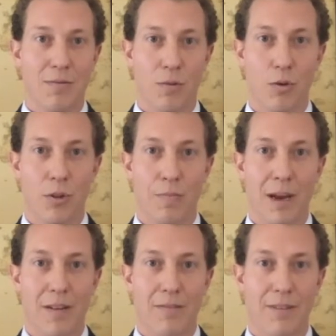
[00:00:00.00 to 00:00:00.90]
for the
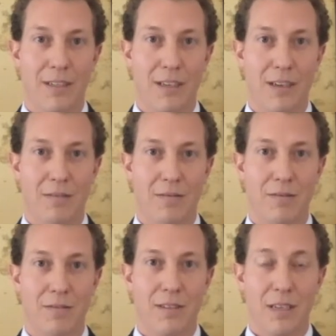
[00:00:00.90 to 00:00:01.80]
benefit of
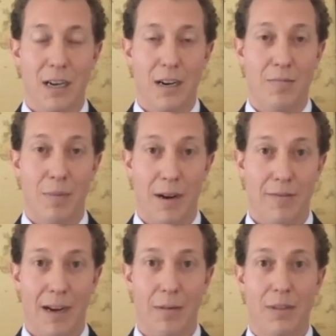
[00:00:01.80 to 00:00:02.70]
my family,